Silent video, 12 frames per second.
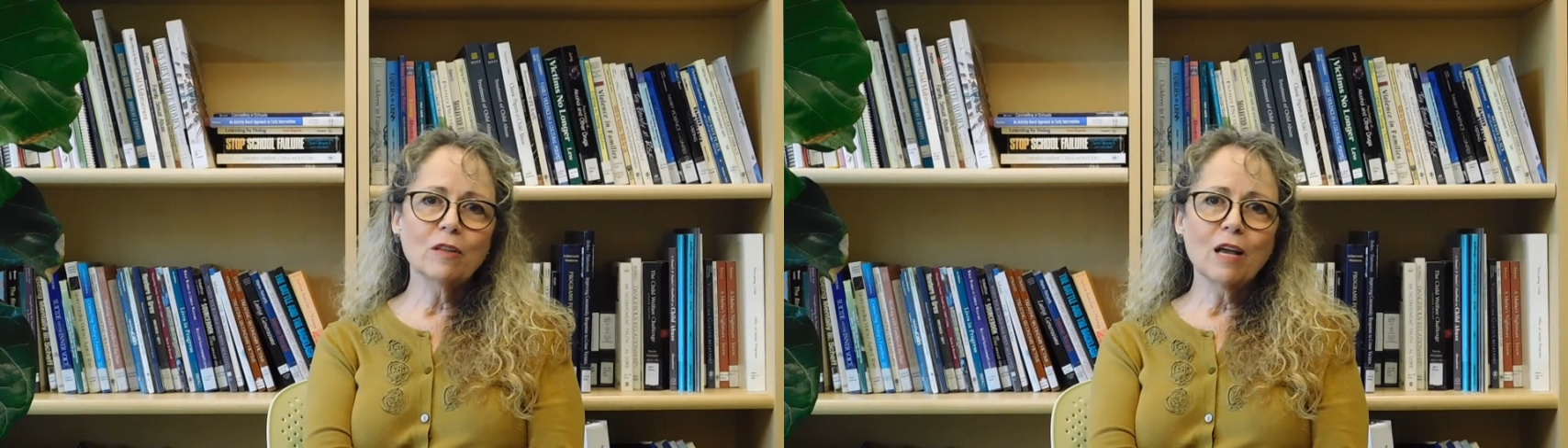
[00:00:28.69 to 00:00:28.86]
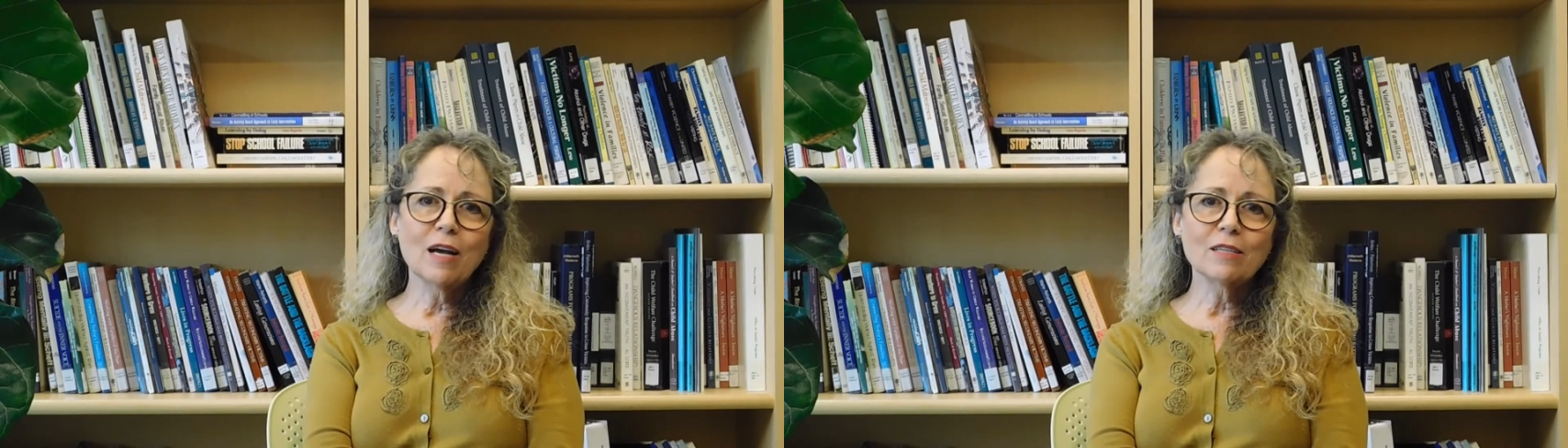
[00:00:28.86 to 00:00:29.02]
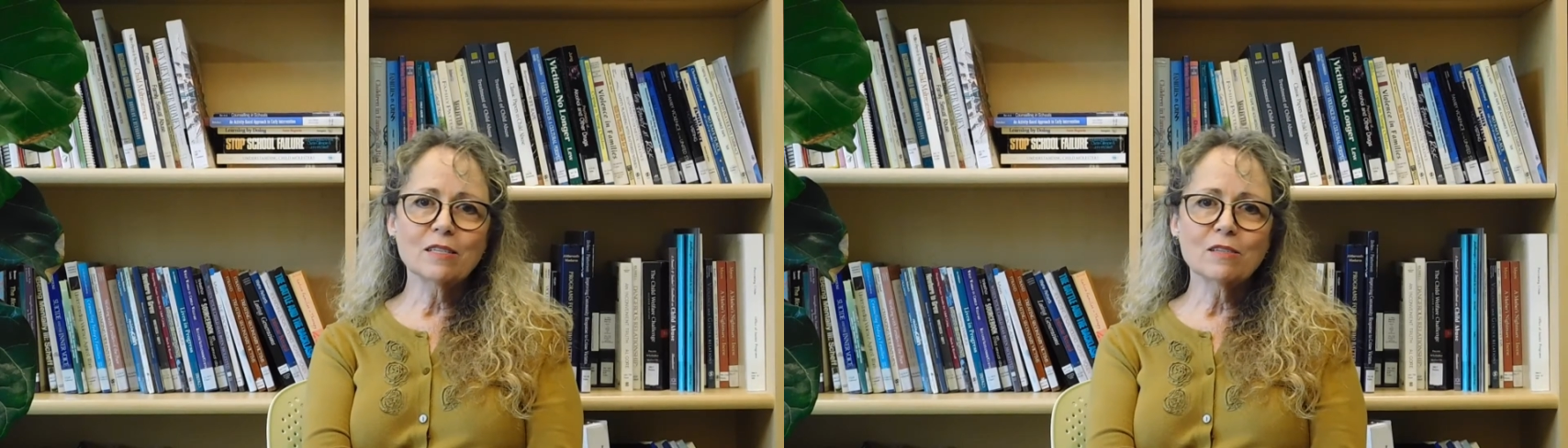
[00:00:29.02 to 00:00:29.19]

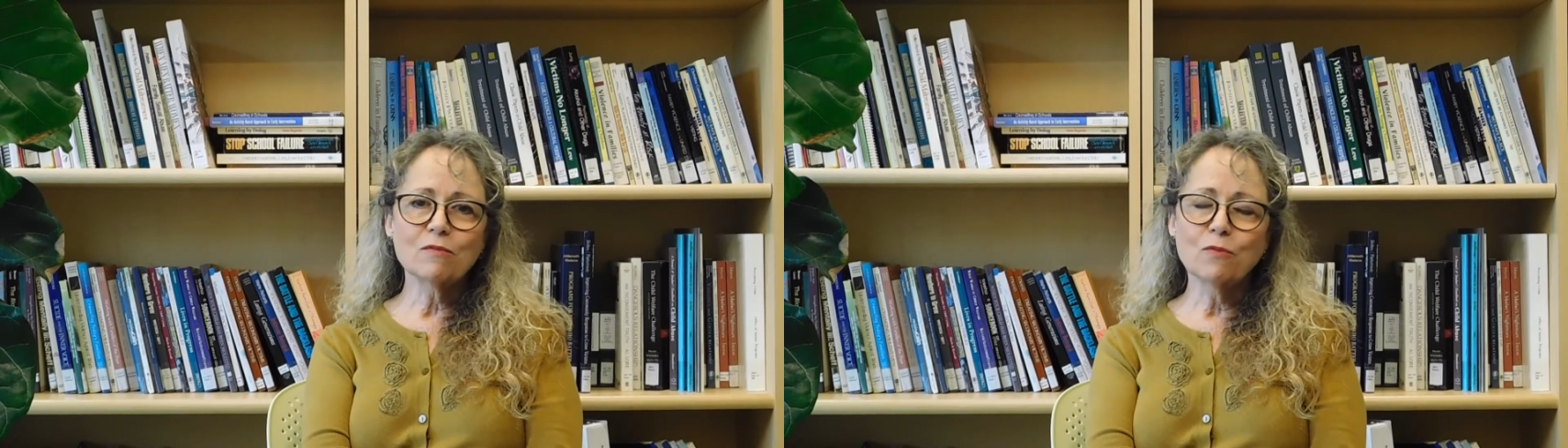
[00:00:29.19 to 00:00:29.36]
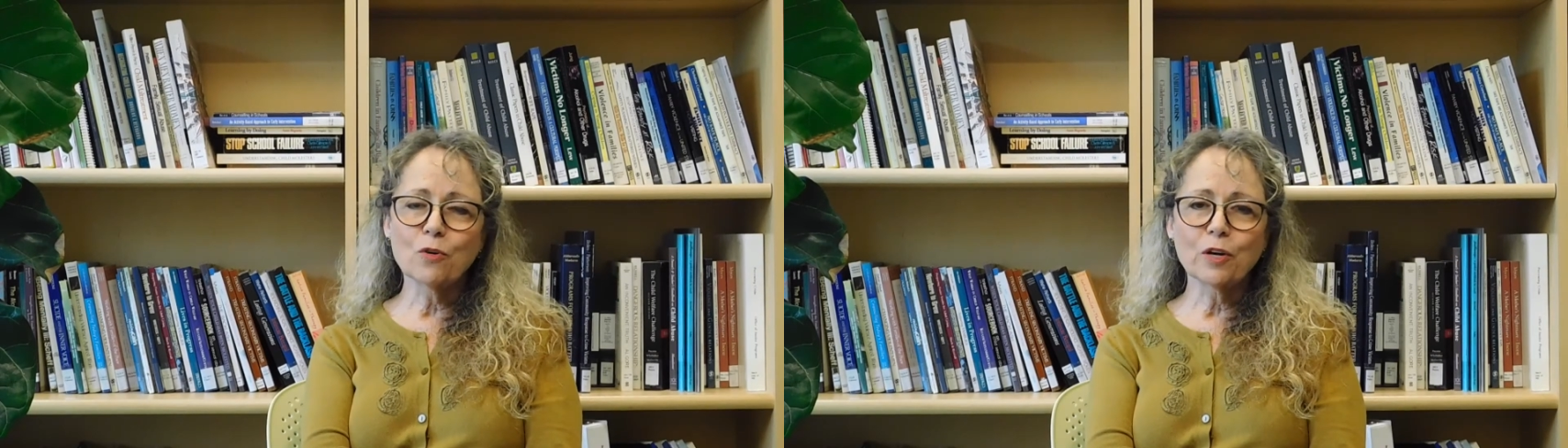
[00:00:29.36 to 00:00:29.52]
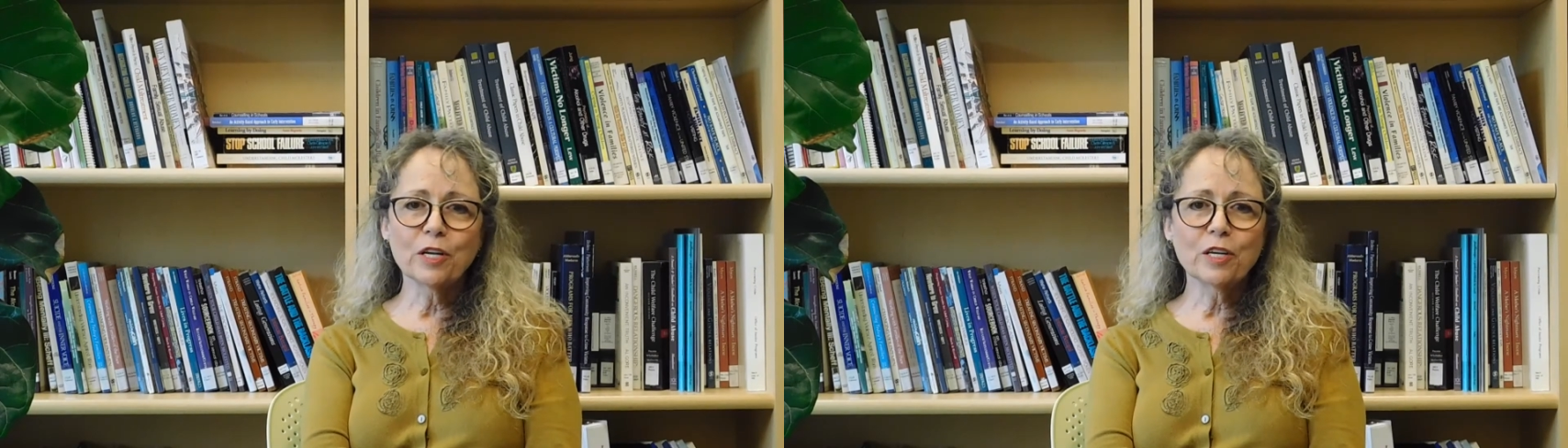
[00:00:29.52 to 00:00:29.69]
last
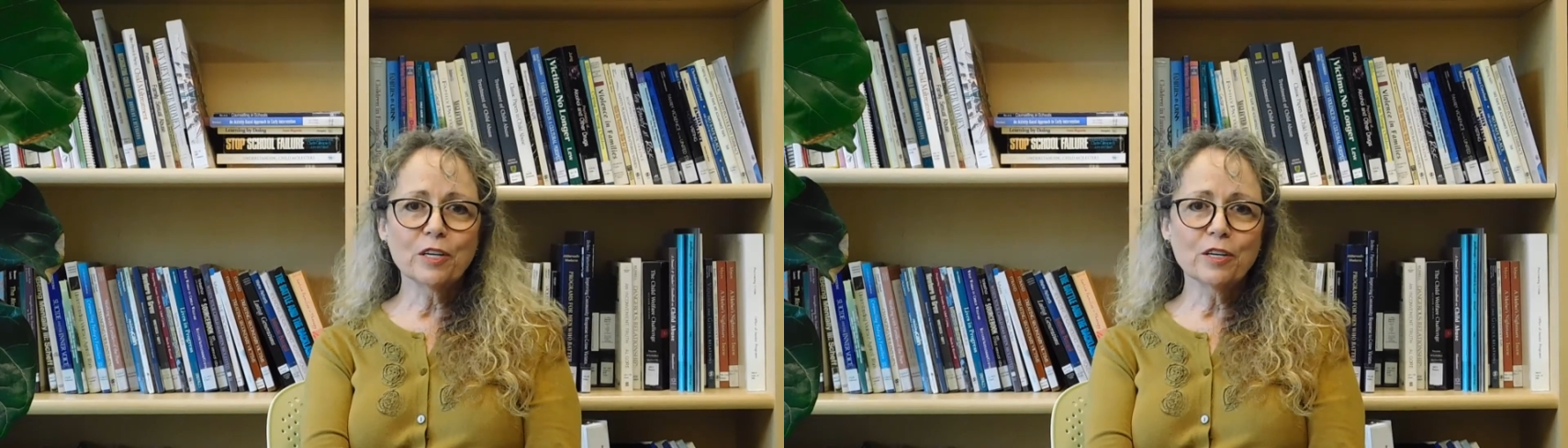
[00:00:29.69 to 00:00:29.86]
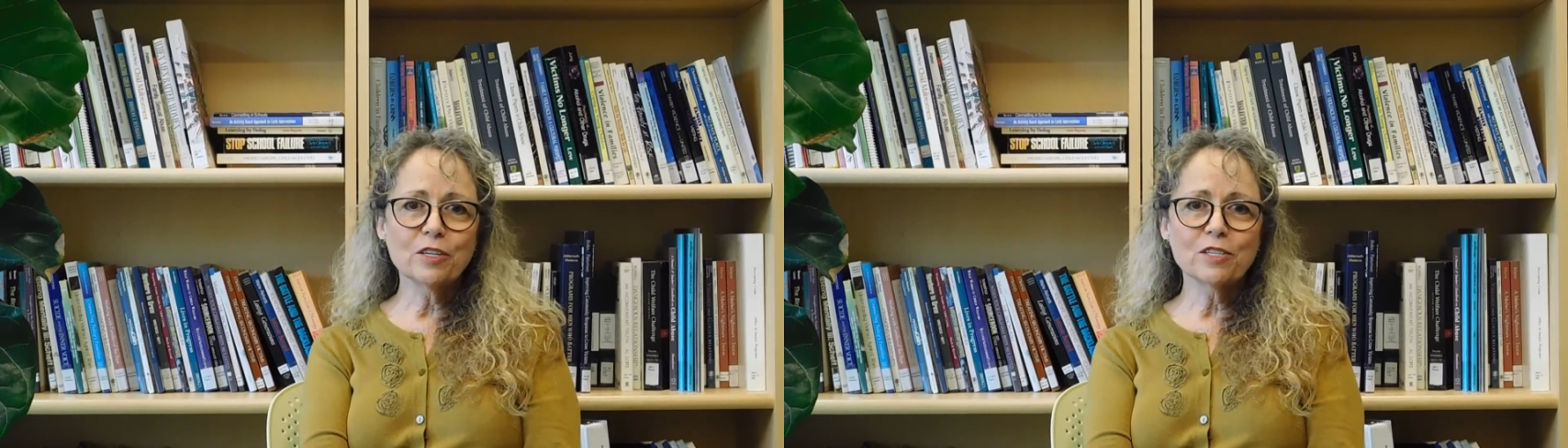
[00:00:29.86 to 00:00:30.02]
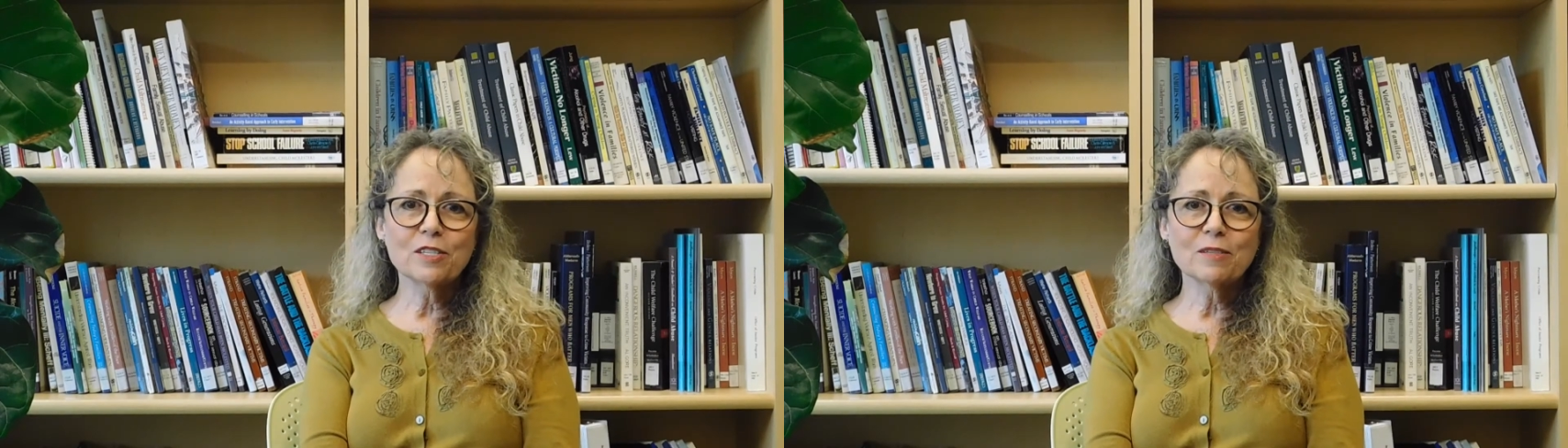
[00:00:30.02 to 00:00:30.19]
40
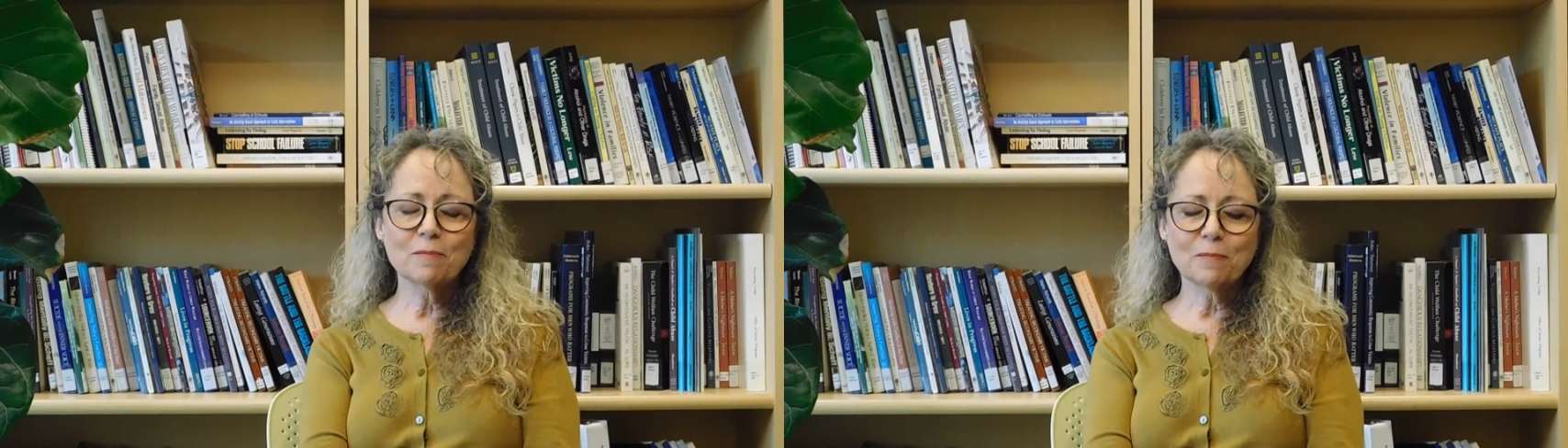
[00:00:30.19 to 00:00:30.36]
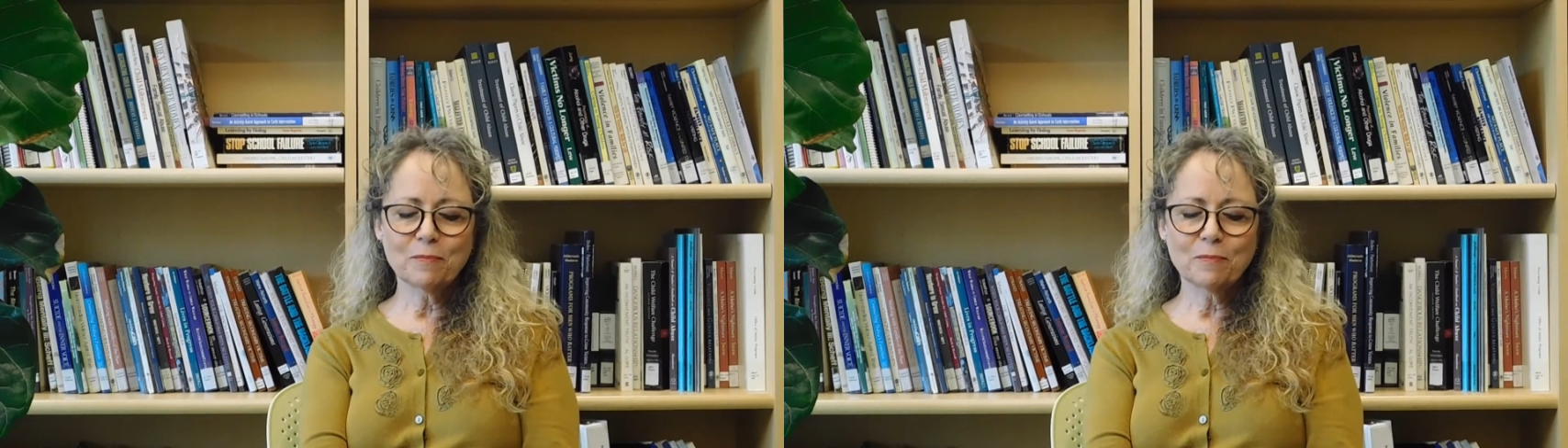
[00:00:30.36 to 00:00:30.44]
years.